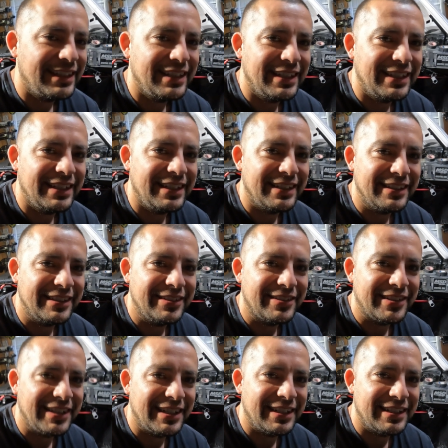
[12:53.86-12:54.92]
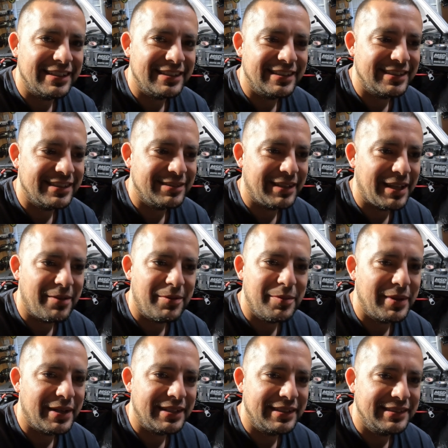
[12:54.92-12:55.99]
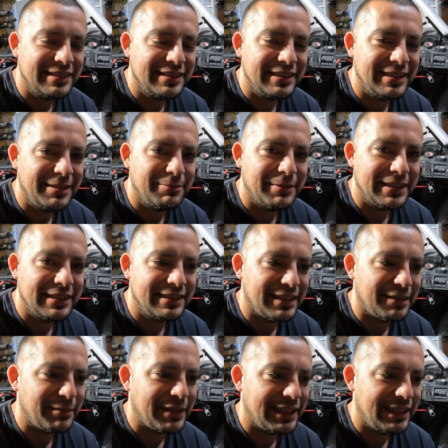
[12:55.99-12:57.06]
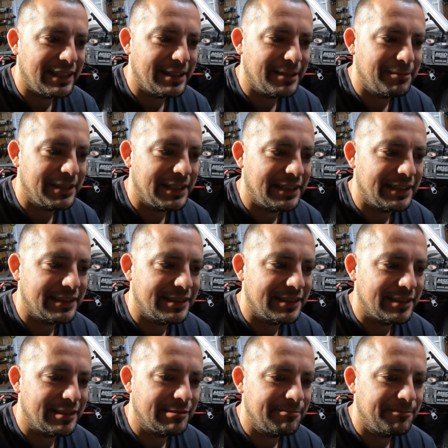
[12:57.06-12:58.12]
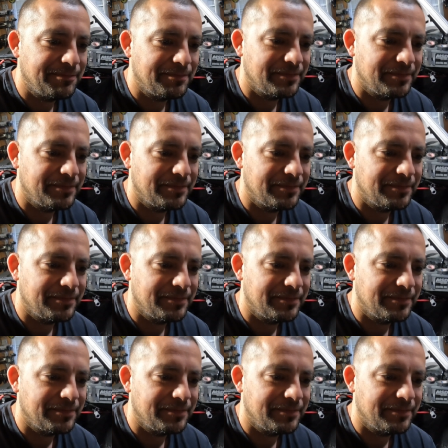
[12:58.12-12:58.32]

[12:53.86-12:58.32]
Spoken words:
hit it in the garage. Everybody's asleep by the time I get up there. So